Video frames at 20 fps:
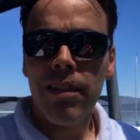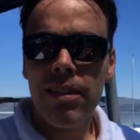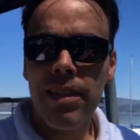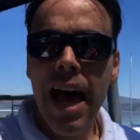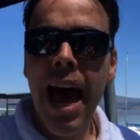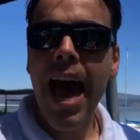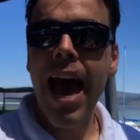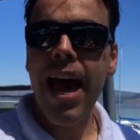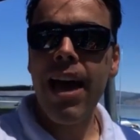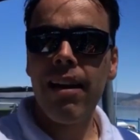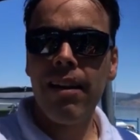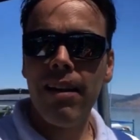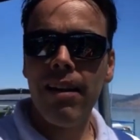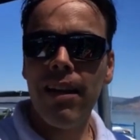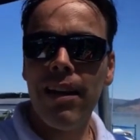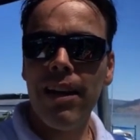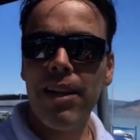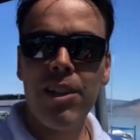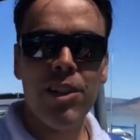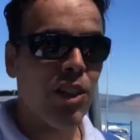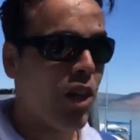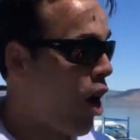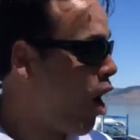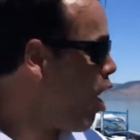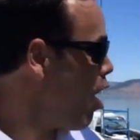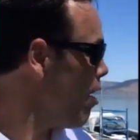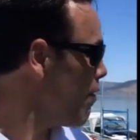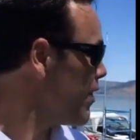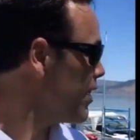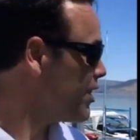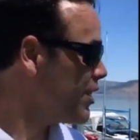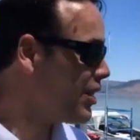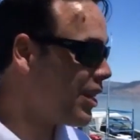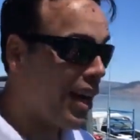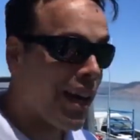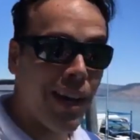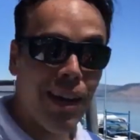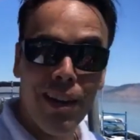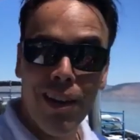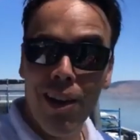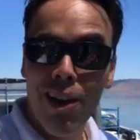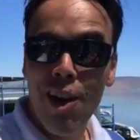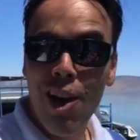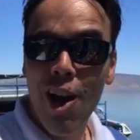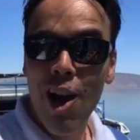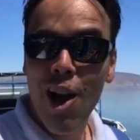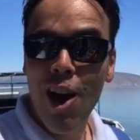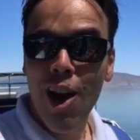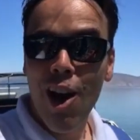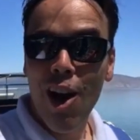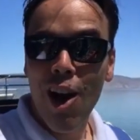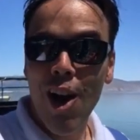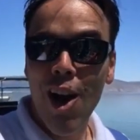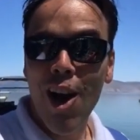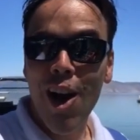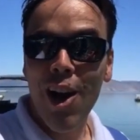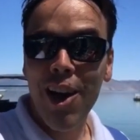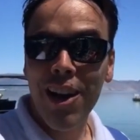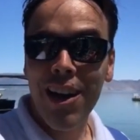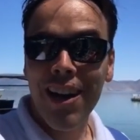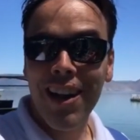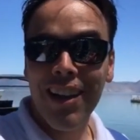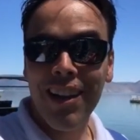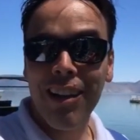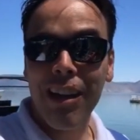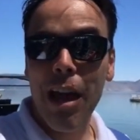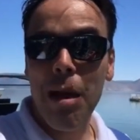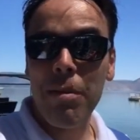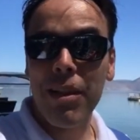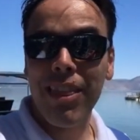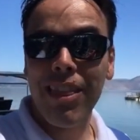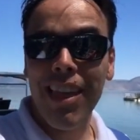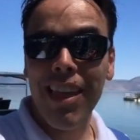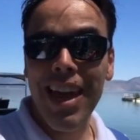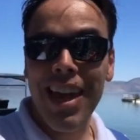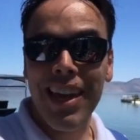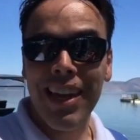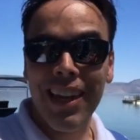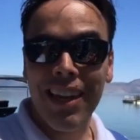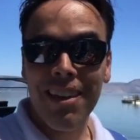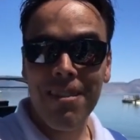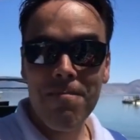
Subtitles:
that is harvesting on Klamath Lake.